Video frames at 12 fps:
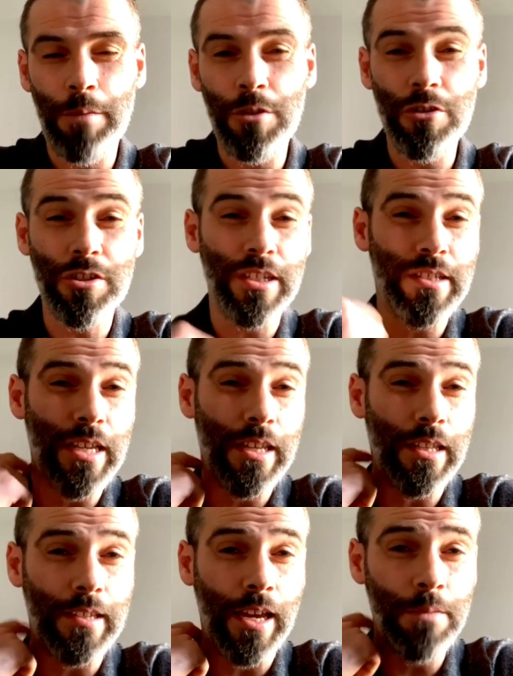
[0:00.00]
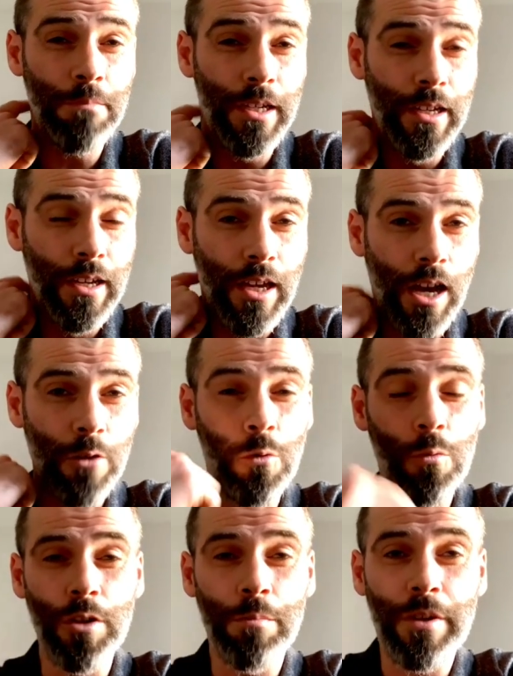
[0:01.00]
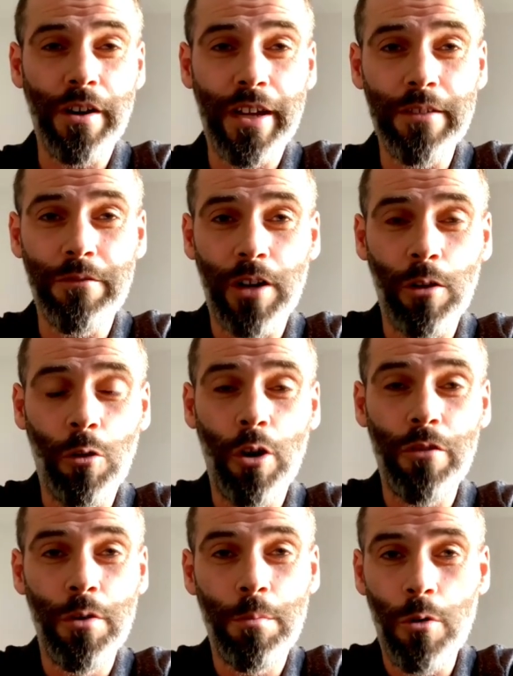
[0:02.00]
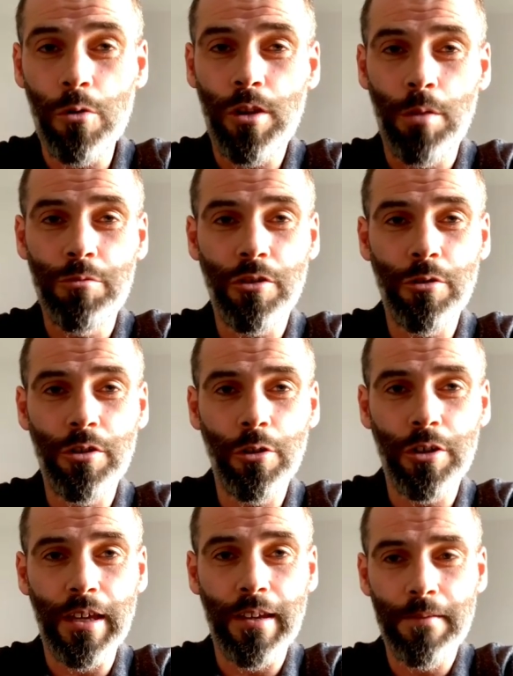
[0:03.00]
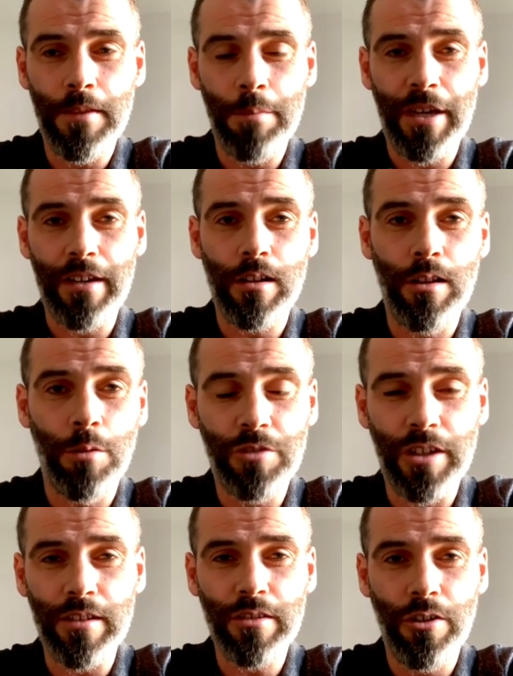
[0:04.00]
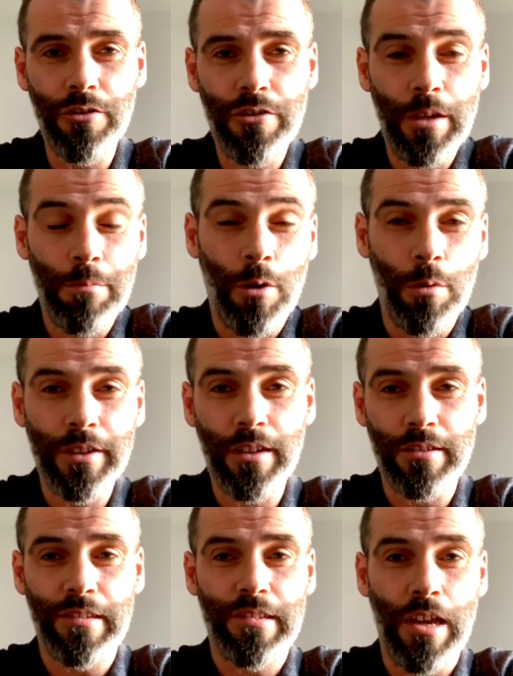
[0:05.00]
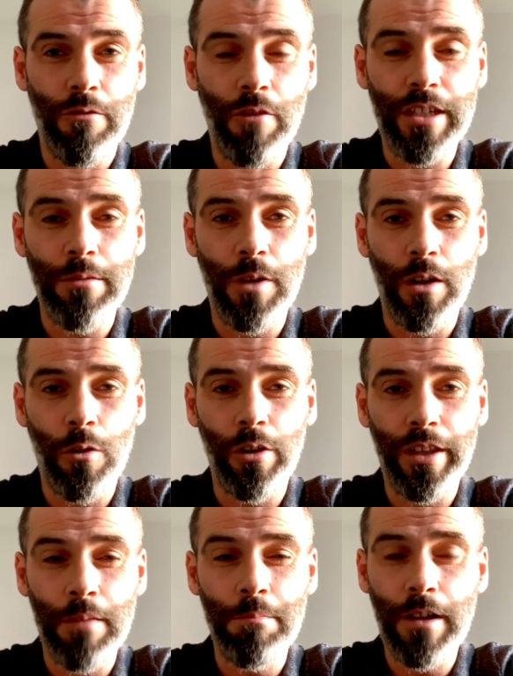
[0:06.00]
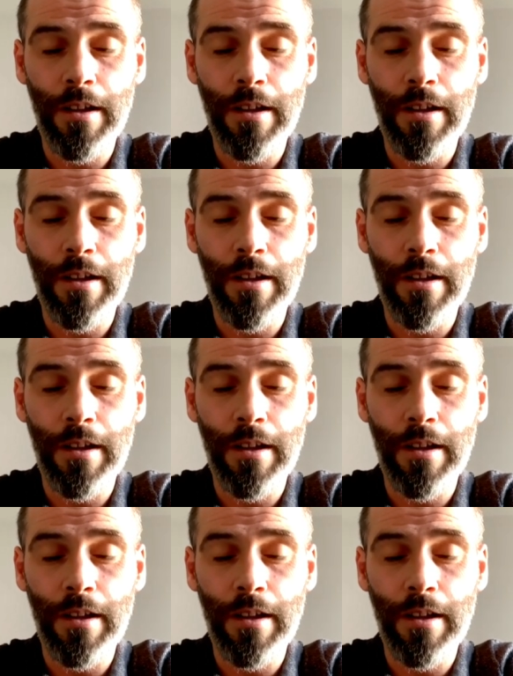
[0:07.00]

And we used to say at the time, I know it wouldn't be right for a lot of football clubs. You know, you look at the bigger clubs in this country, it probably doesn't sit right with a lot of them.